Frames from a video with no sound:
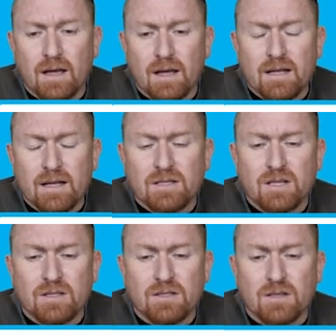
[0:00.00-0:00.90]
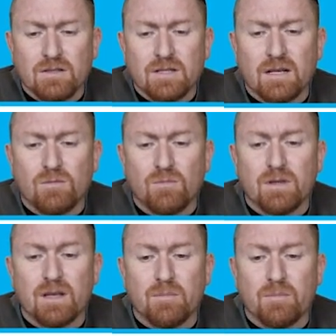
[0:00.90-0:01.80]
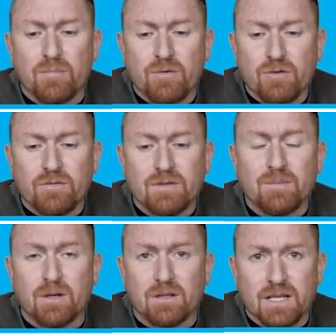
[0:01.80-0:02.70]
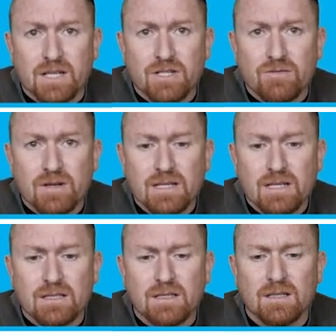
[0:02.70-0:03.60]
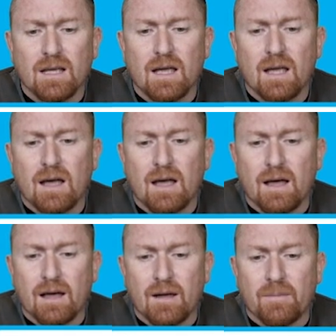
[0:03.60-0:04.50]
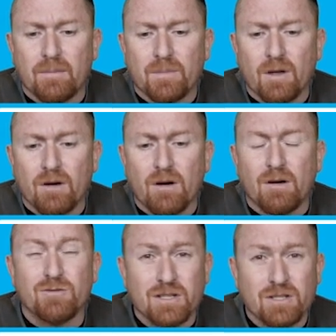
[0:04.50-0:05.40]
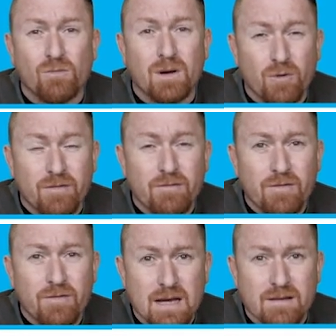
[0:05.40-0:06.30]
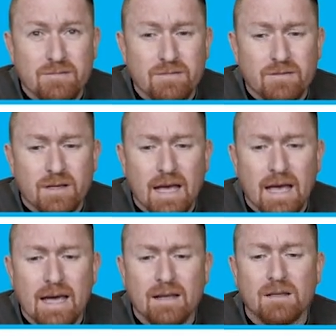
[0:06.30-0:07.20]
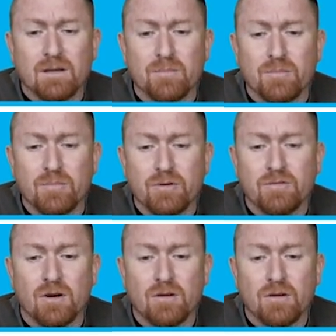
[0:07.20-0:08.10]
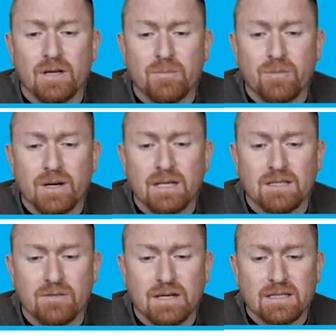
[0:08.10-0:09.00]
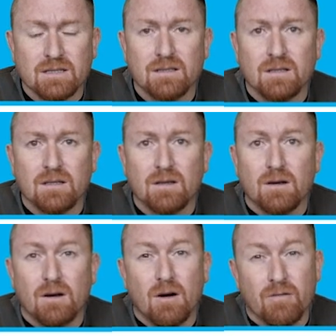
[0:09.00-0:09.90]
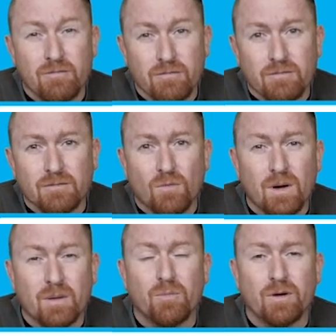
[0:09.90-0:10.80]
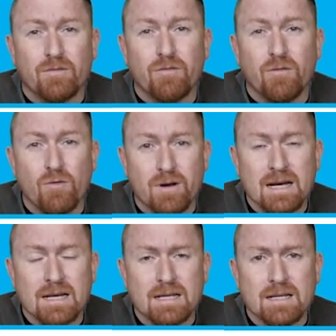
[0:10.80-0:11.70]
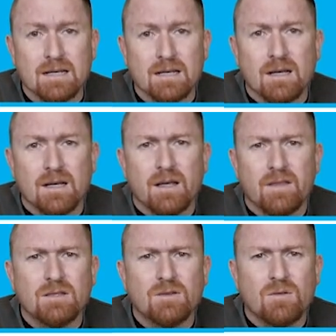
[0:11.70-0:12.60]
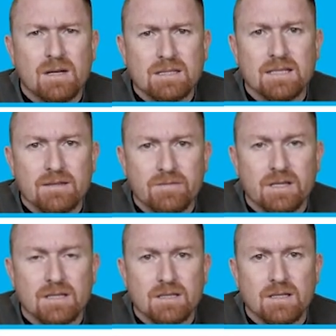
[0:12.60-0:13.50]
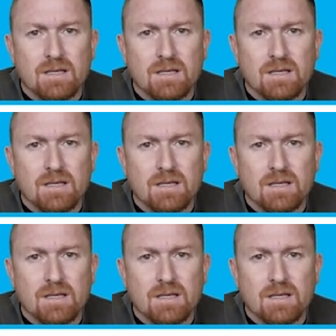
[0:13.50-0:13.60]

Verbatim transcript: LH is associated with an improved implantation rate, uh, odds ratio 1.5, and an improved ongoing pregnancy rate of 1.49. These are quite significant.